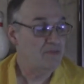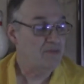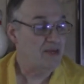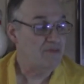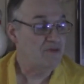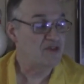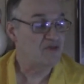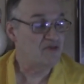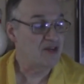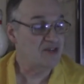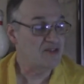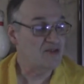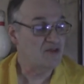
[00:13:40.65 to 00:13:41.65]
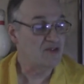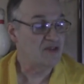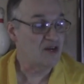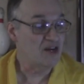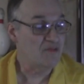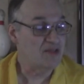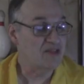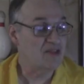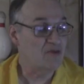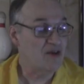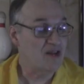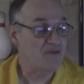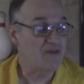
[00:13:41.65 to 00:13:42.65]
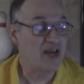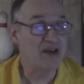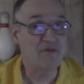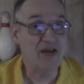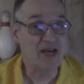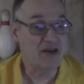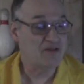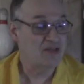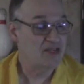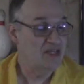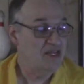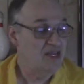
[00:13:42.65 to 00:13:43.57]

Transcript: People's Drugstore Tournament's qualifying round